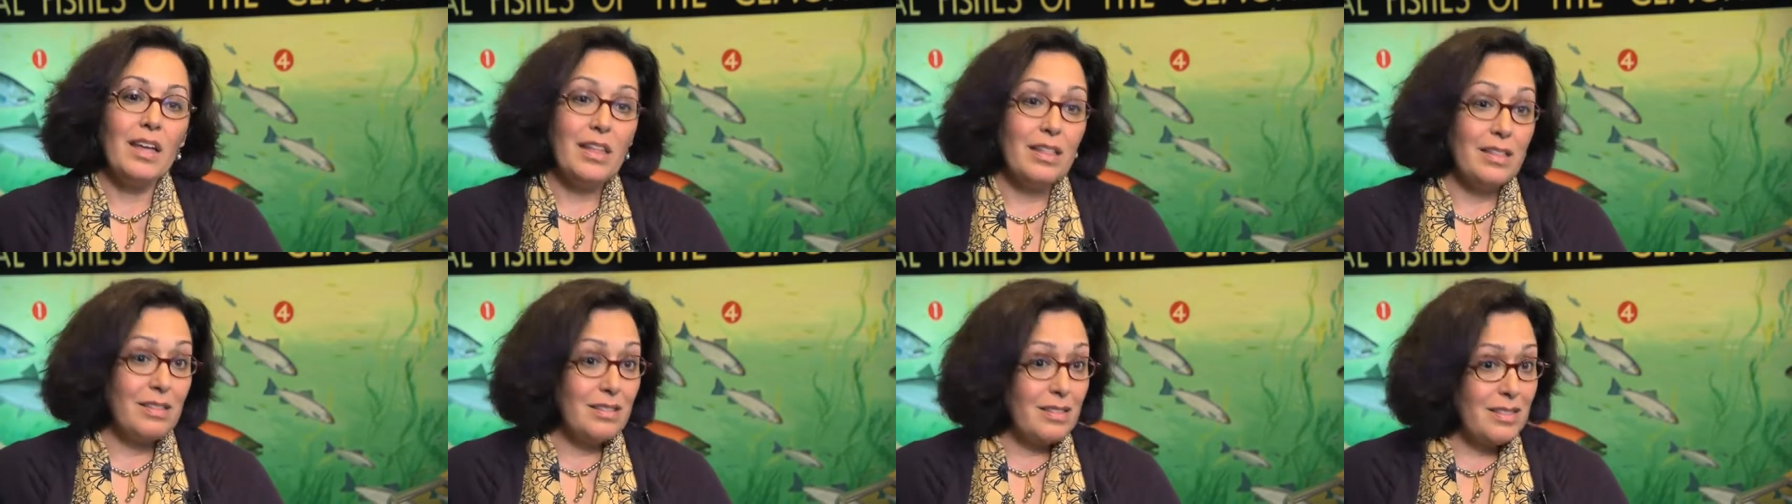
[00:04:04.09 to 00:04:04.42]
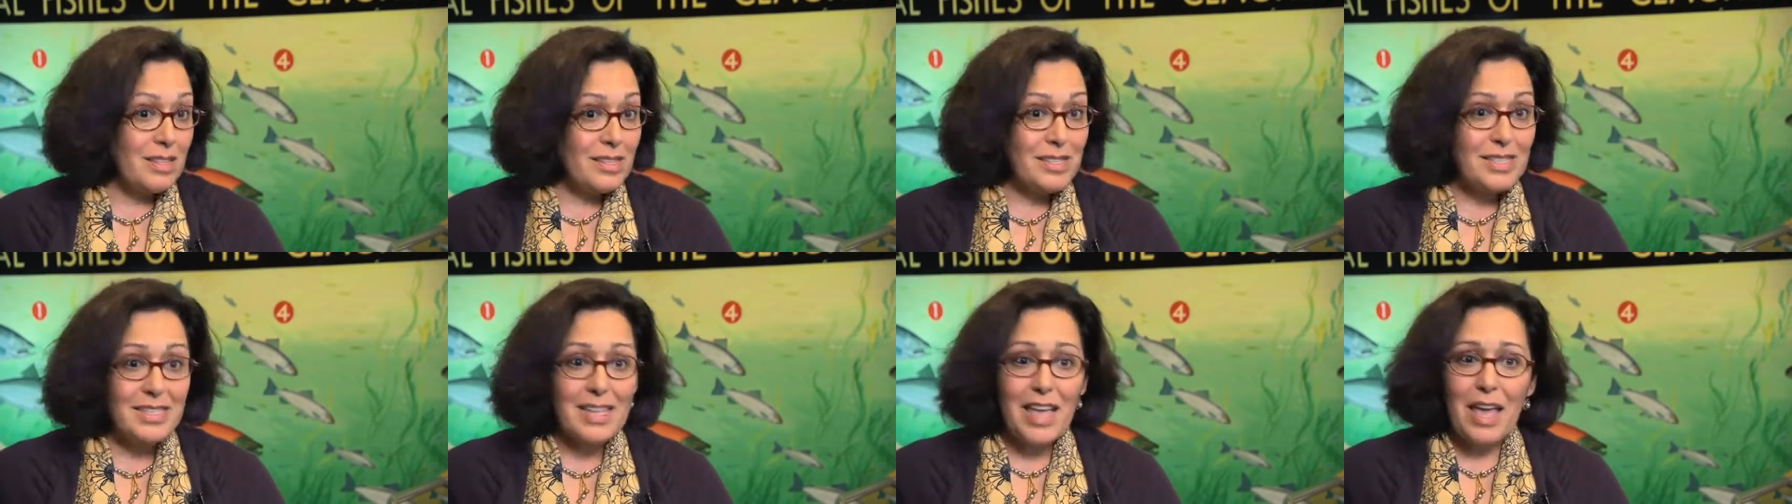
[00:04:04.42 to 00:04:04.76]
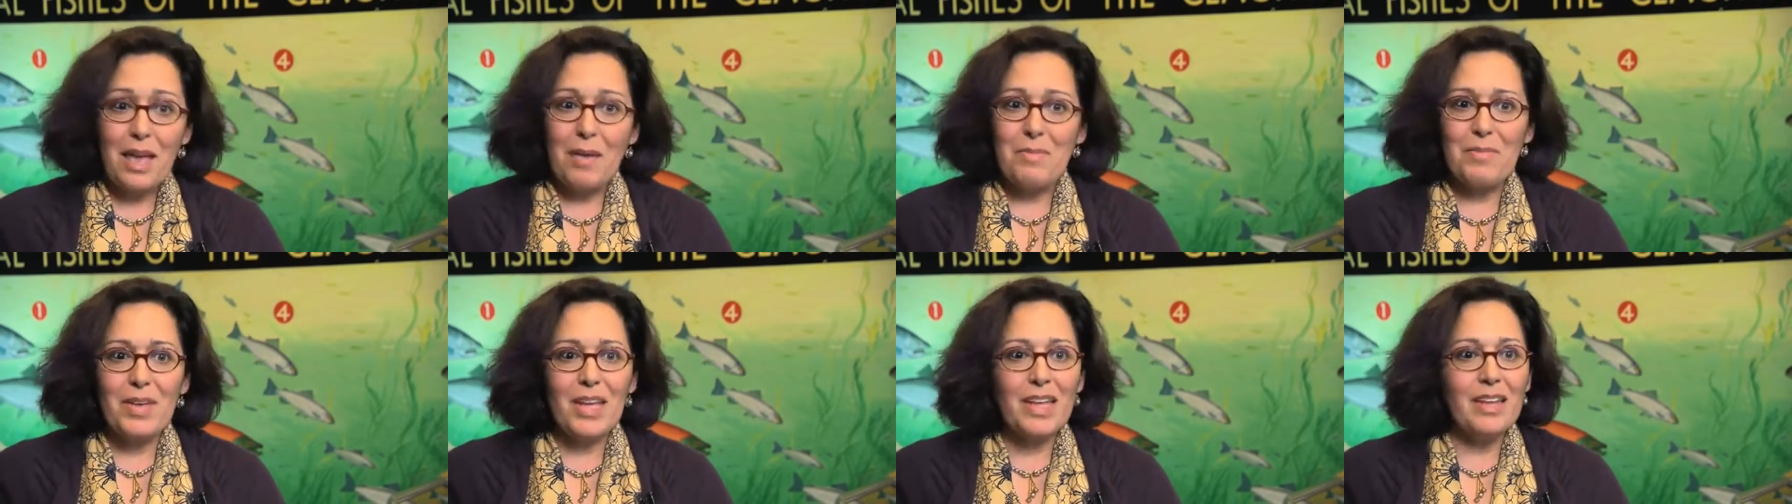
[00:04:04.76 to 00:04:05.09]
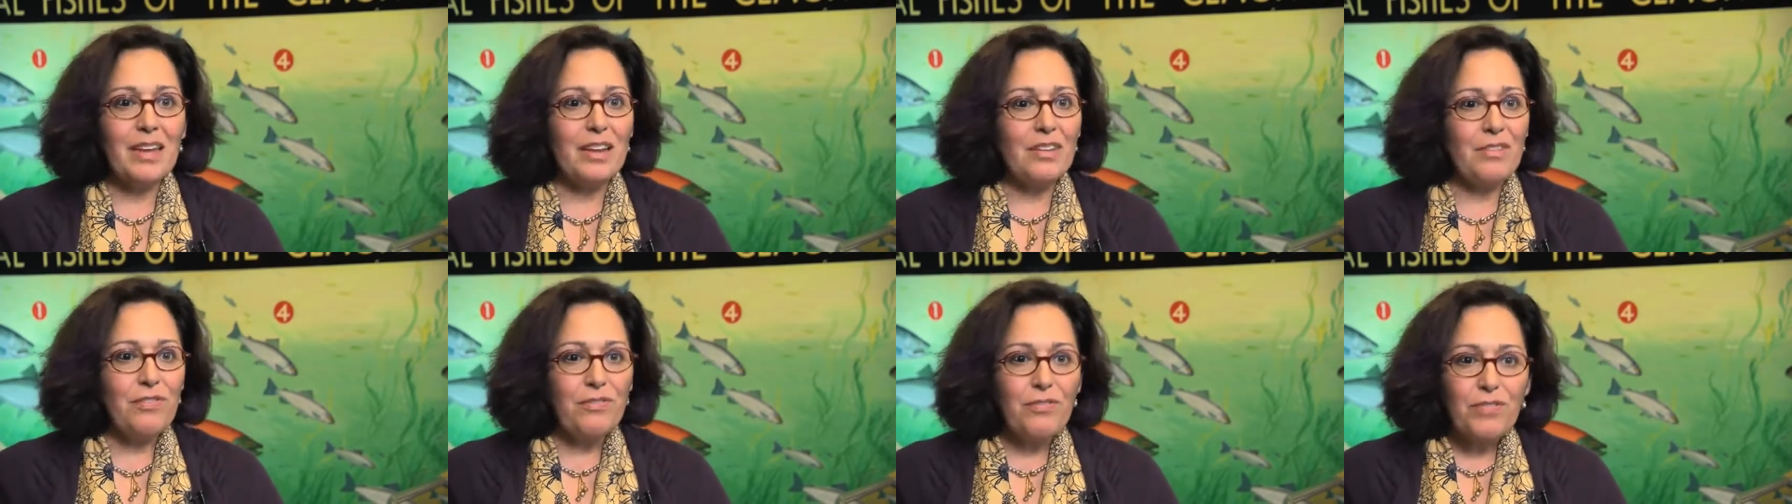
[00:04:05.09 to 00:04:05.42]
the salmon
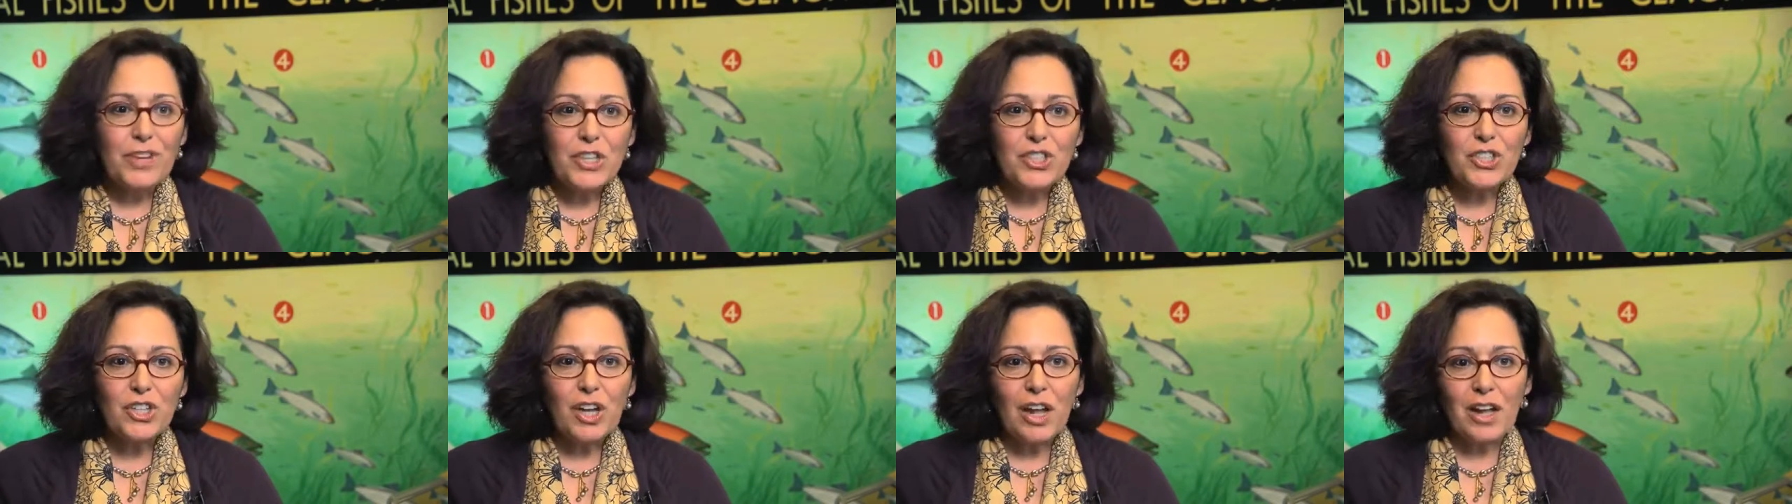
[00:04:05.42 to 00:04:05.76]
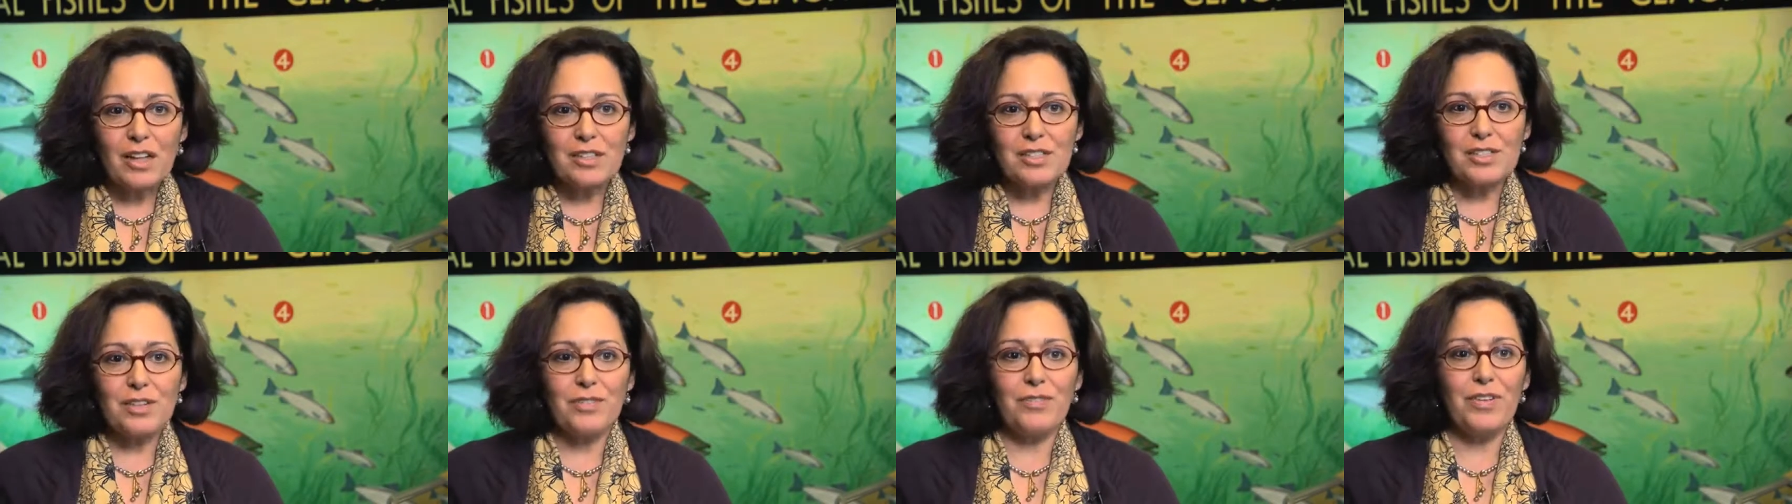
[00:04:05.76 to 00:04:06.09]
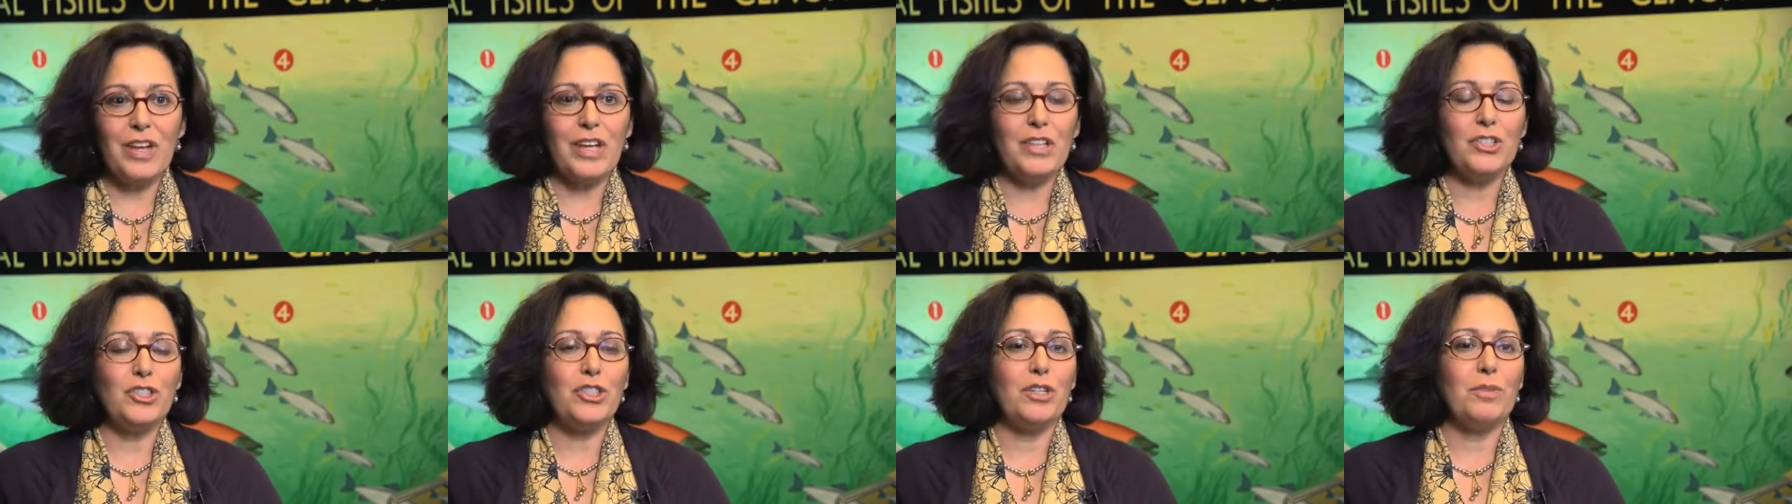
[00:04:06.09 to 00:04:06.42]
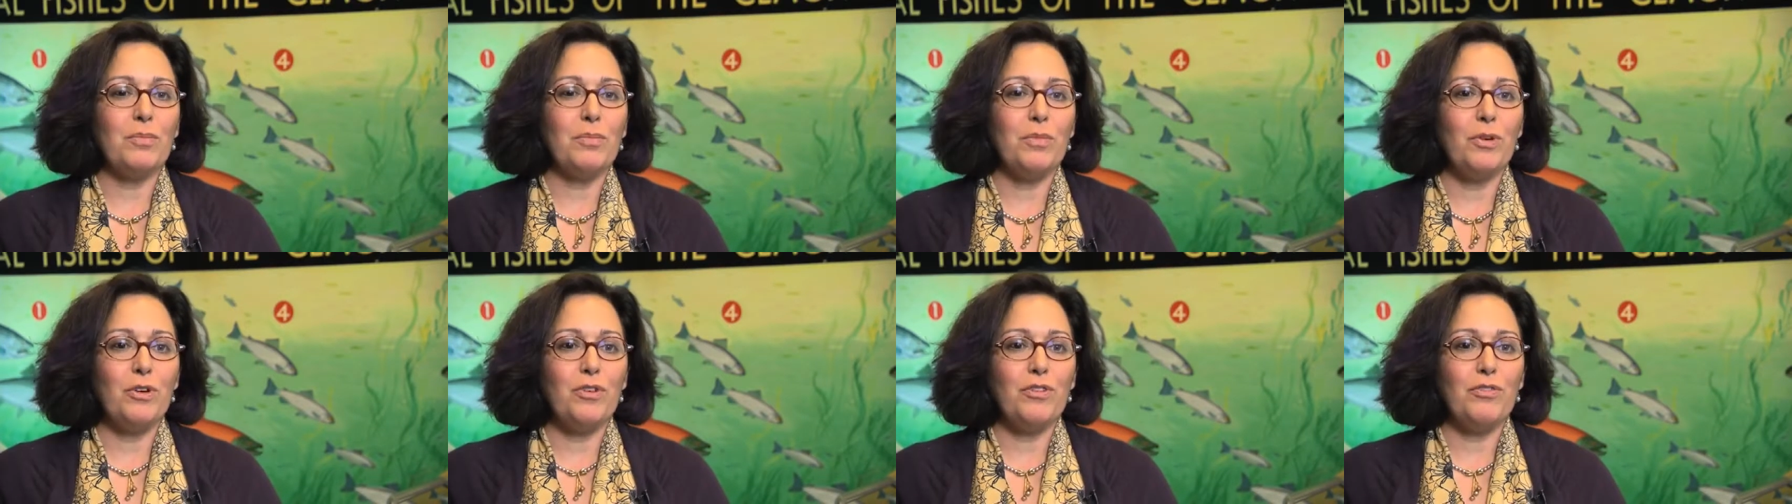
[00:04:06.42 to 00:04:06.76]
and fish conservation
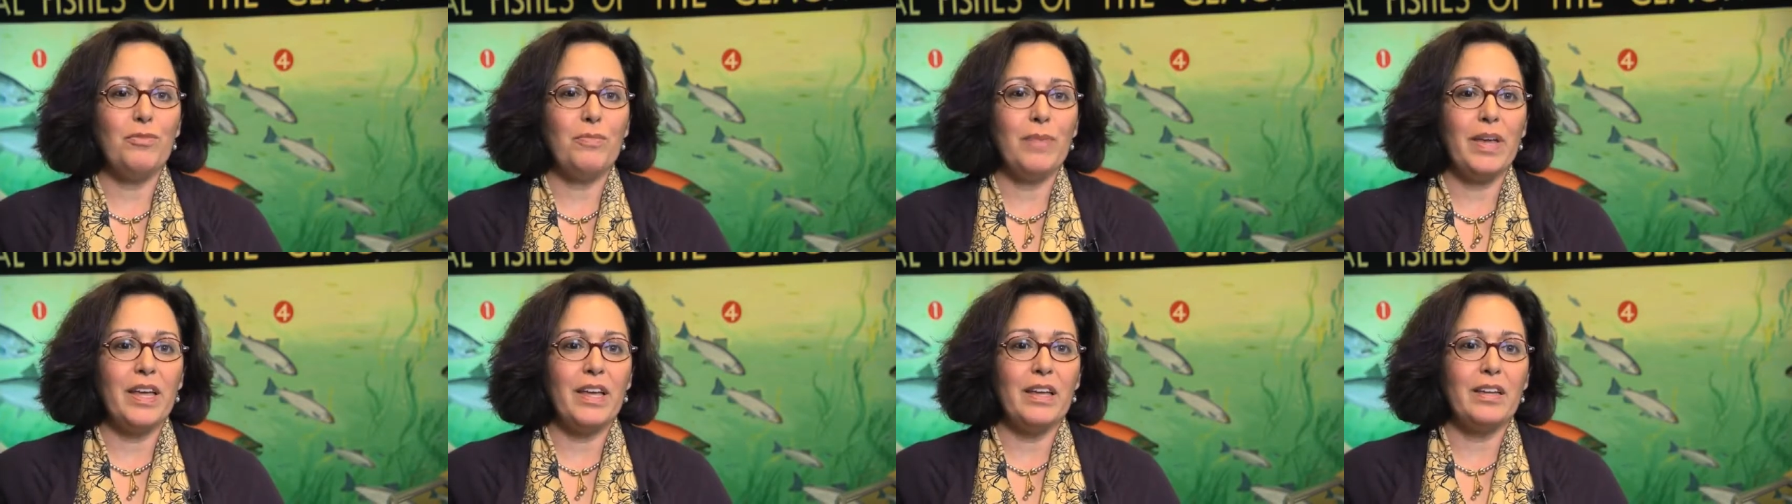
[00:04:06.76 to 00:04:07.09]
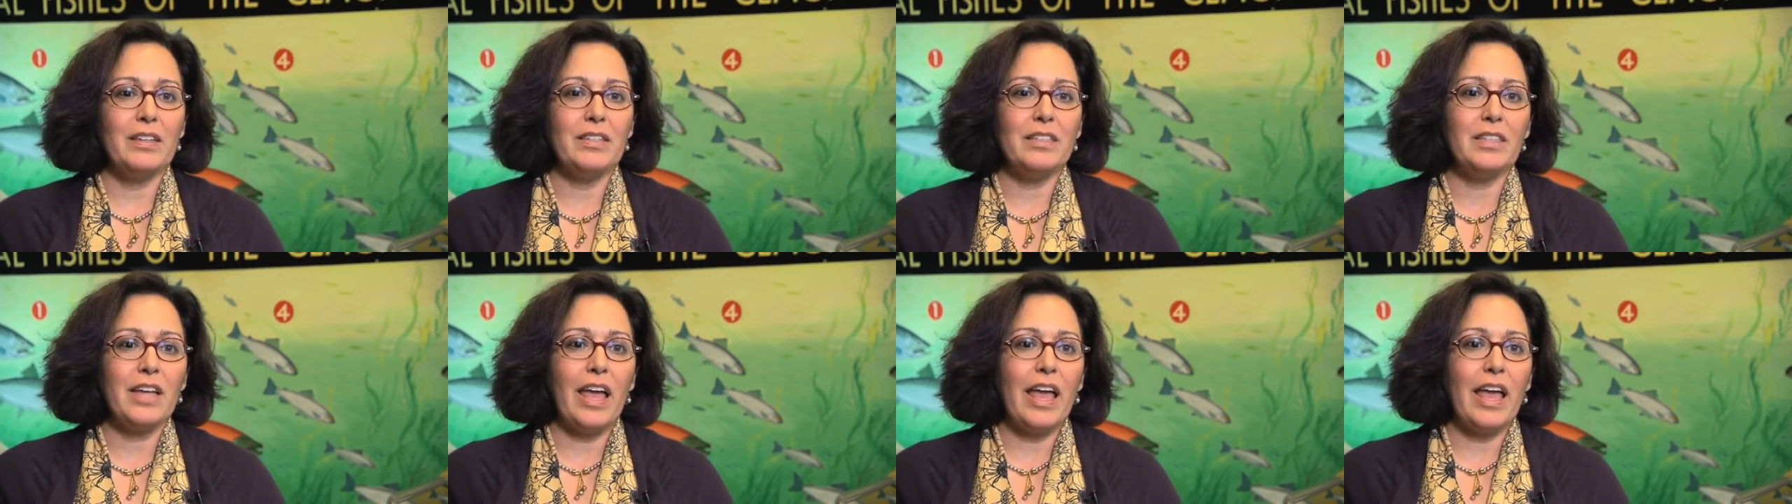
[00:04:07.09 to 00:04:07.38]
movement,